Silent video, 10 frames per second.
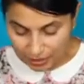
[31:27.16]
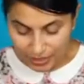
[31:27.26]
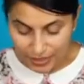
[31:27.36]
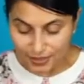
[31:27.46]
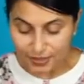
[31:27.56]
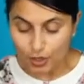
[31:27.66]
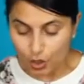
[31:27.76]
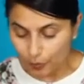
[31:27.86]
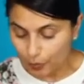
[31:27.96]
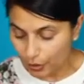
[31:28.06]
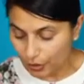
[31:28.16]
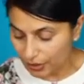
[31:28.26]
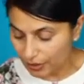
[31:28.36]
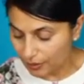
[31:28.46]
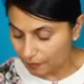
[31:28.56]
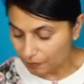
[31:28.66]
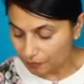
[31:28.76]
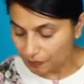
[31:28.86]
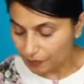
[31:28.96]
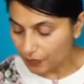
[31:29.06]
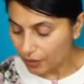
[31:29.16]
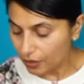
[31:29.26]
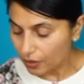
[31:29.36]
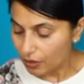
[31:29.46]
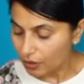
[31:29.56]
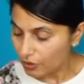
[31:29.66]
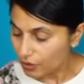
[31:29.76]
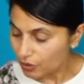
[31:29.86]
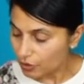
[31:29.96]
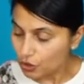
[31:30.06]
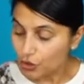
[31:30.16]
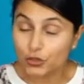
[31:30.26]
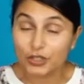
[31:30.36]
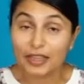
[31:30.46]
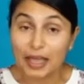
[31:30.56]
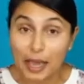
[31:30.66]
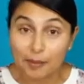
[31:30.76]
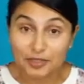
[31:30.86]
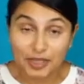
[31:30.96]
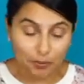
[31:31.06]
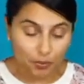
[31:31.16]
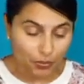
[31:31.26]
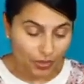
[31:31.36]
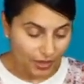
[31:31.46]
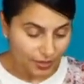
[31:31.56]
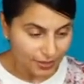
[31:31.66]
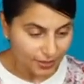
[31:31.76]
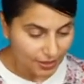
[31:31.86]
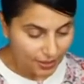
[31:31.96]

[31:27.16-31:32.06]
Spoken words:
let's start by using the hem tape on this,